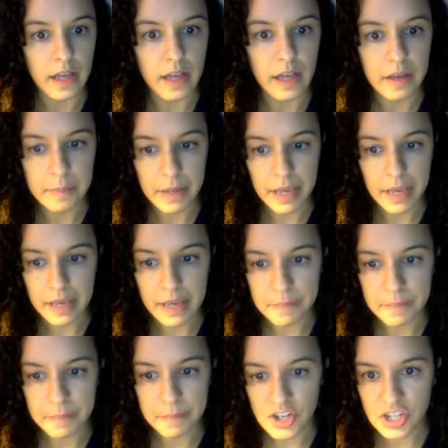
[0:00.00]
I am
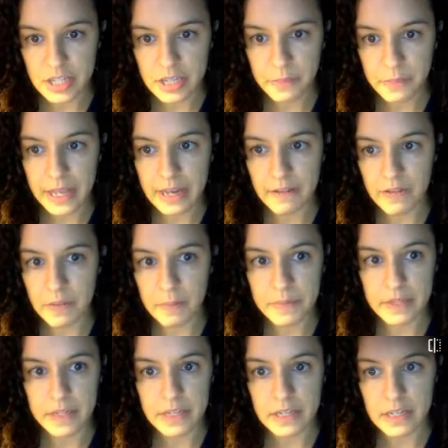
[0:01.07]
patiently waiting for the
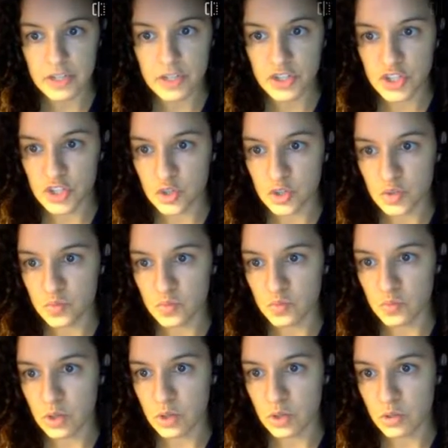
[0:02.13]
ability to
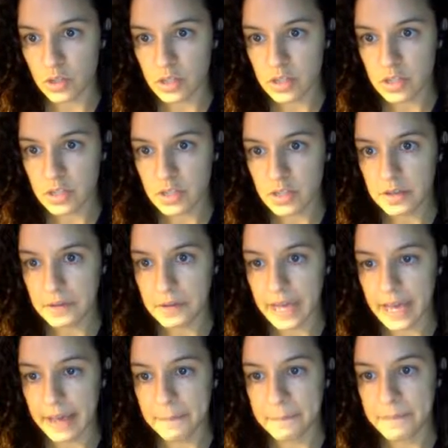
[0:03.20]
scroll.
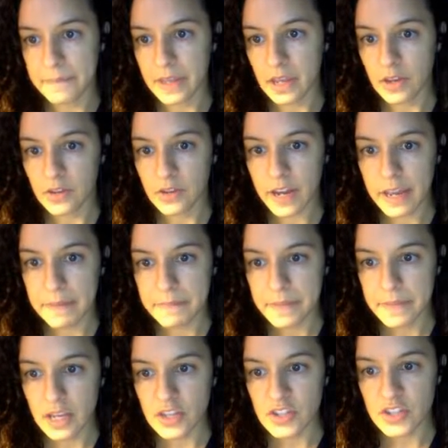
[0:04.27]
Okay, great.
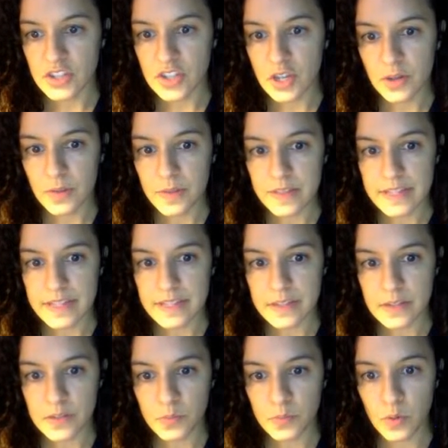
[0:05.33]
So this
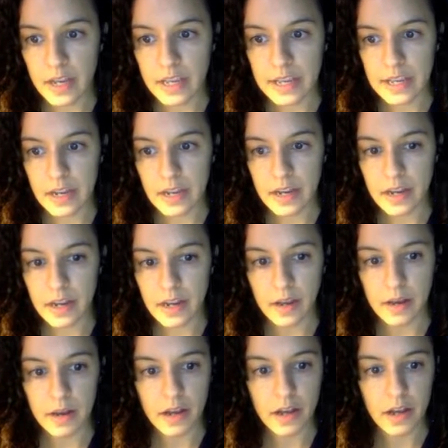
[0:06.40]
is what
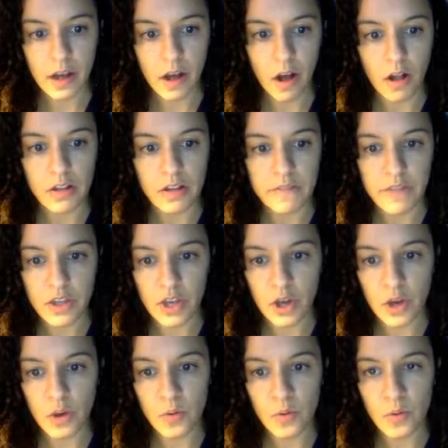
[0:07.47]
all of the
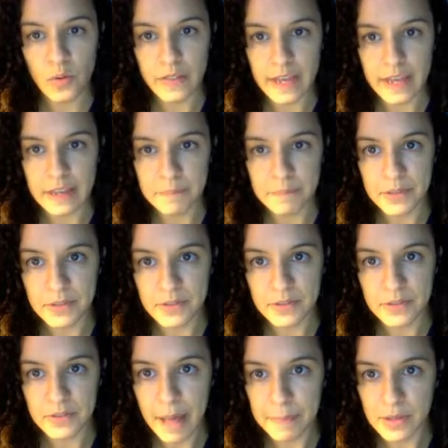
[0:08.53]
code that built
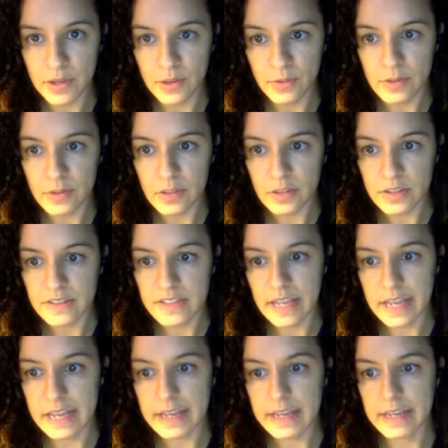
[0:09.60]
Popcode looks
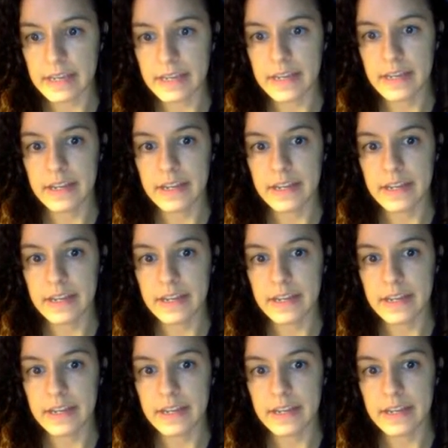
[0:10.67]
like.